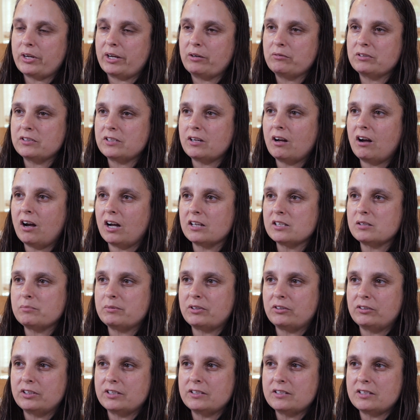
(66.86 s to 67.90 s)
So I was a
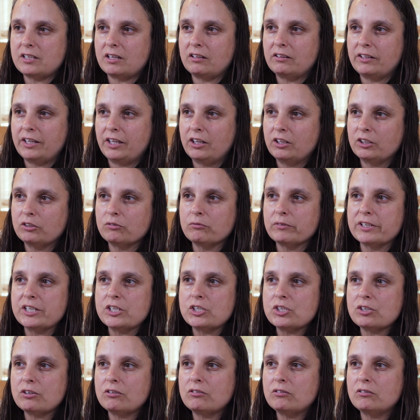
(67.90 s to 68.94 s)
hospitalist at Lakeland
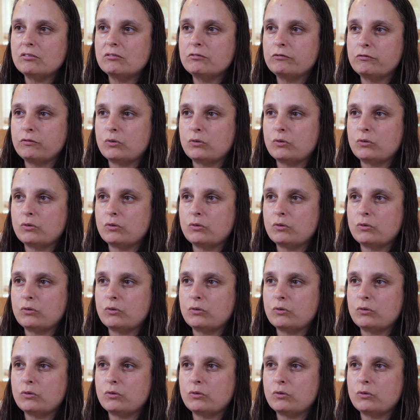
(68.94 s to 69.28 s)
Regional